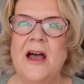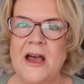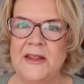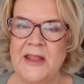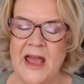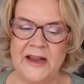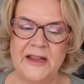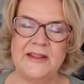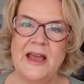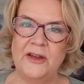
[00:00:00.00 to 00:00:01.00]
And
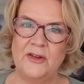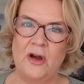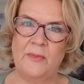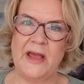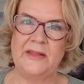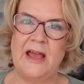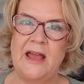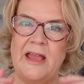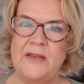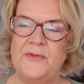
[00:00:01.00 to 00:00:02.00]
then that comment, that
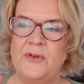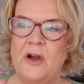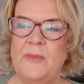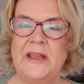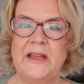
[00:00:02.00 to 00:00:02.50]
hateful comment,